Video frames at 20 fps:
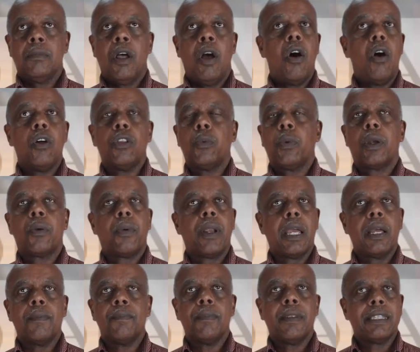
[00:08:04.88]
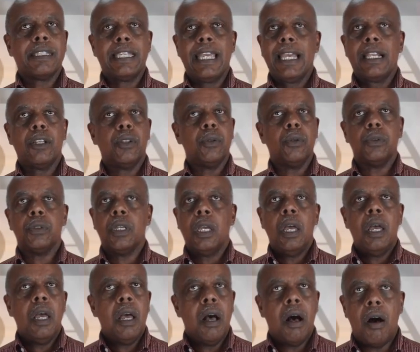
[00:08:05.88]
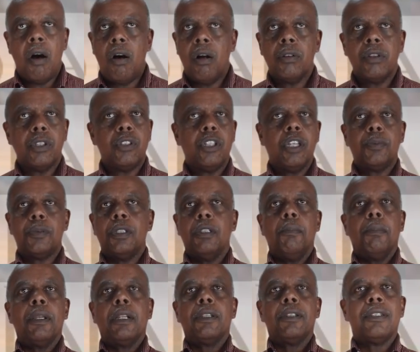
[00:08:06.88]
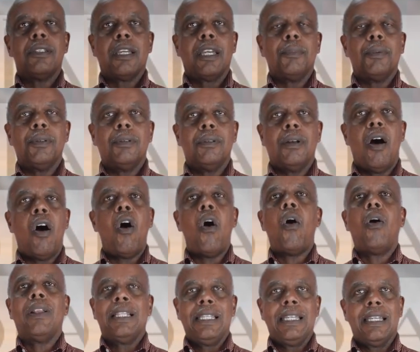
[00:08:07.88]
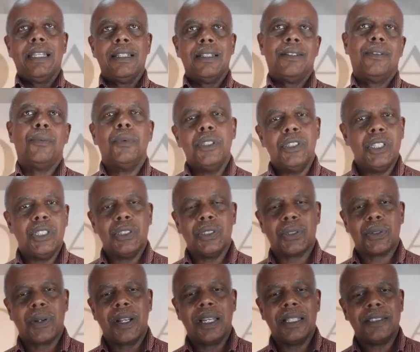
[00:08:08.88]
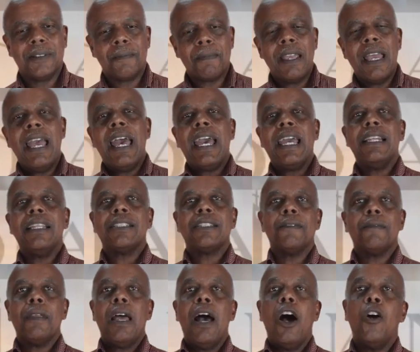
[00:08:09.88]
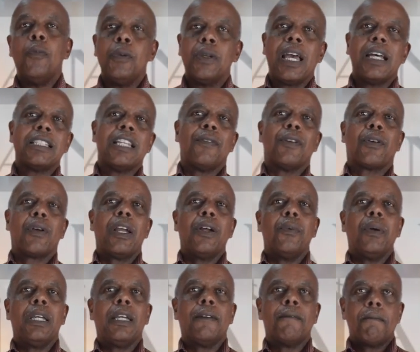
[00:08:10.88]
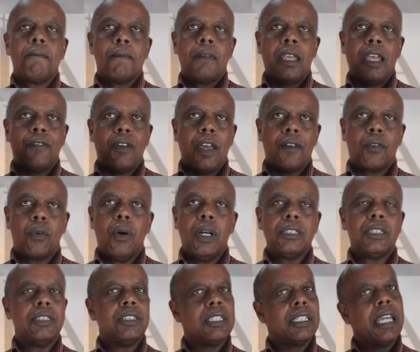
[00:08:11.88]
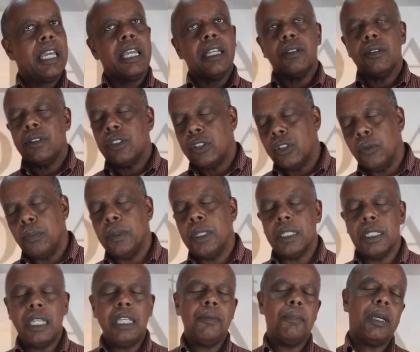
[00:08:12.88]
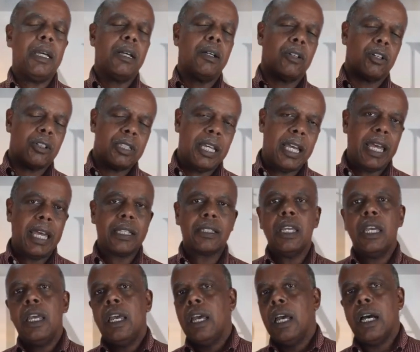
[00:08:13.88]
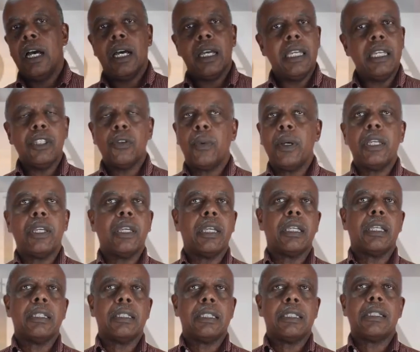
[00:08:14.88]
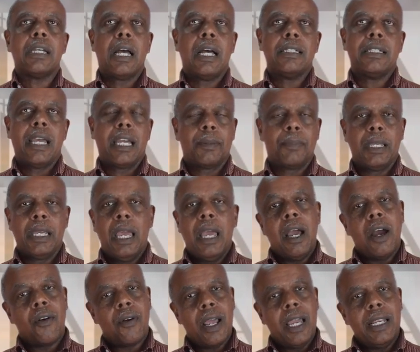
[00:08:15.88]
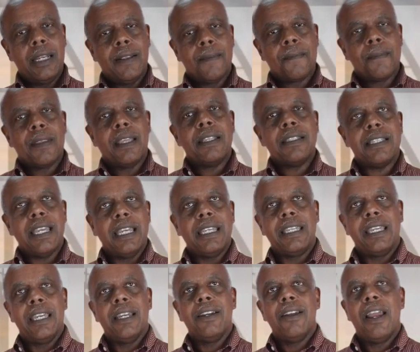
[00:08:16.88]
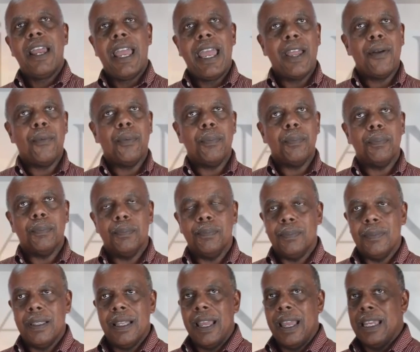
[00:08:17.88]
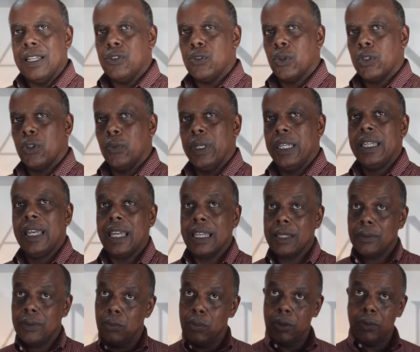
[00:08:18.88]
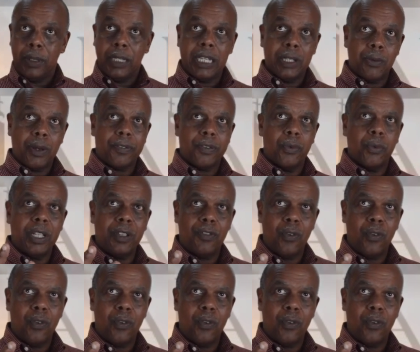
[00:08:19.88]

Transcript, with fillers: all the way around. Can't lose. All the chips in the middle of the table. All in with Jesus Christ. Hey, listen, hope you guys have a great week. If you have questions, again, shoot me an email or text. Uh, either way, you can, can contact me. All right? Take care and enjoy your week, and we'll be getting ready for week